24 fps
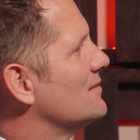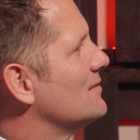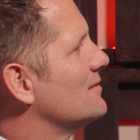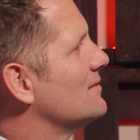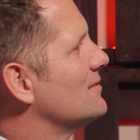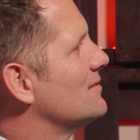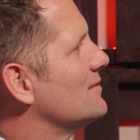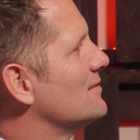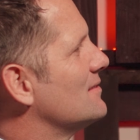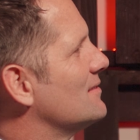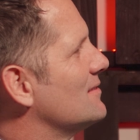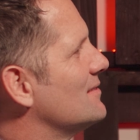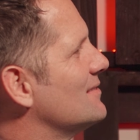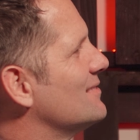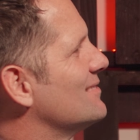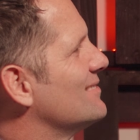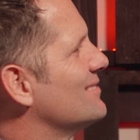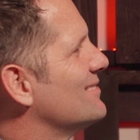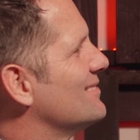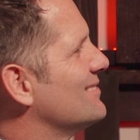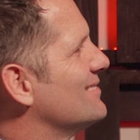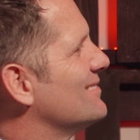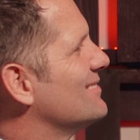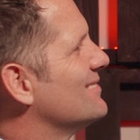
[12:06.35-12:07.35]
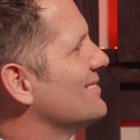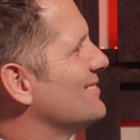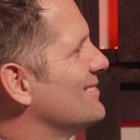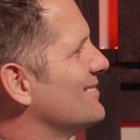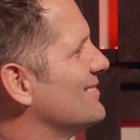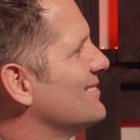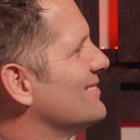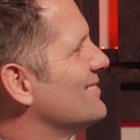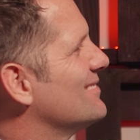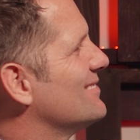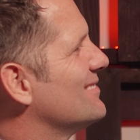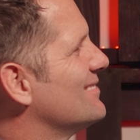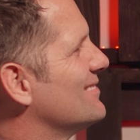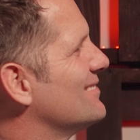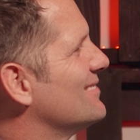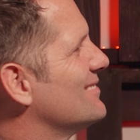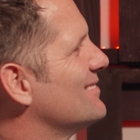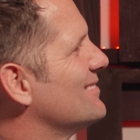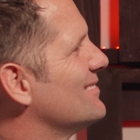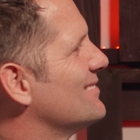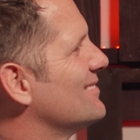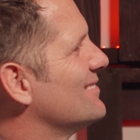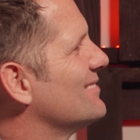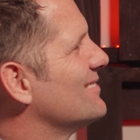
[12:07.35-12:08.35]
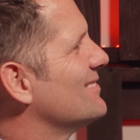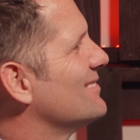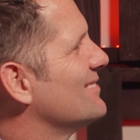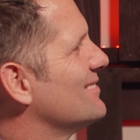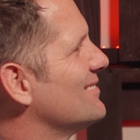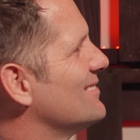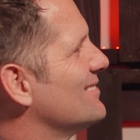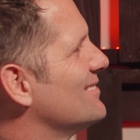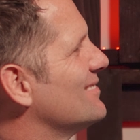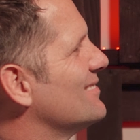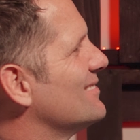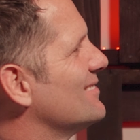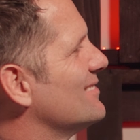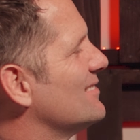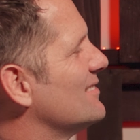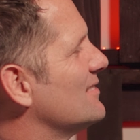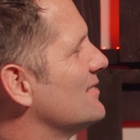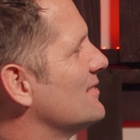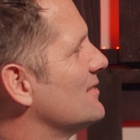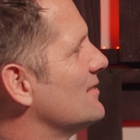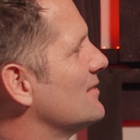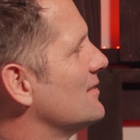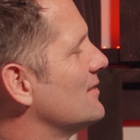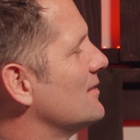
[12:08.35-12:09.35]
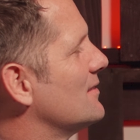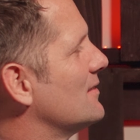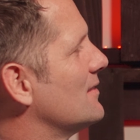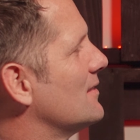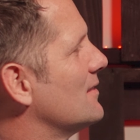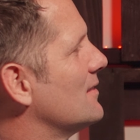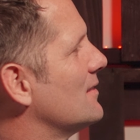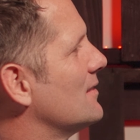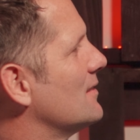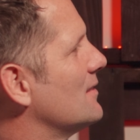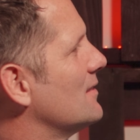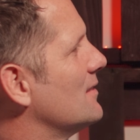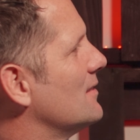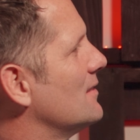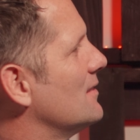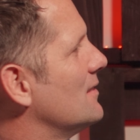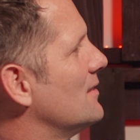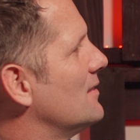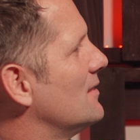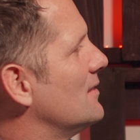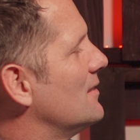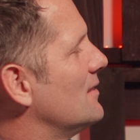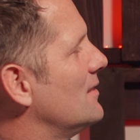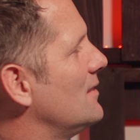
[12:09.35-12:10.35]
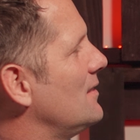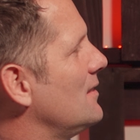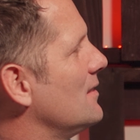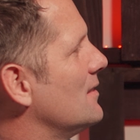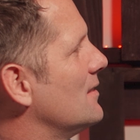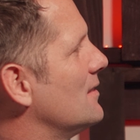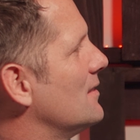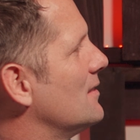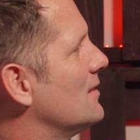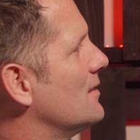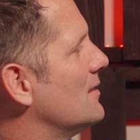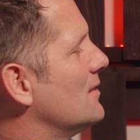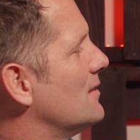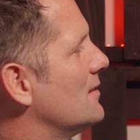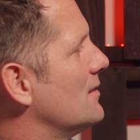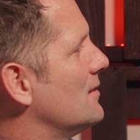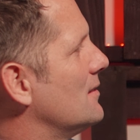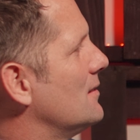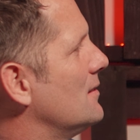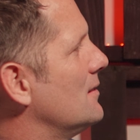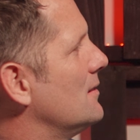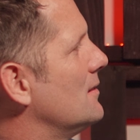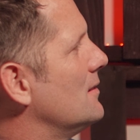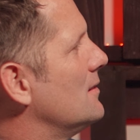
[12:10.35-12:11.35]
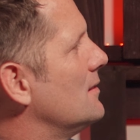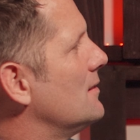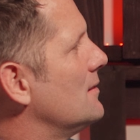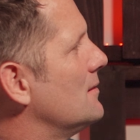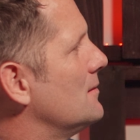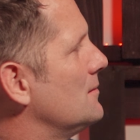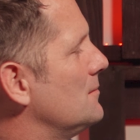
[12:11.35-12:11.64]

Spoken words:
[no speech]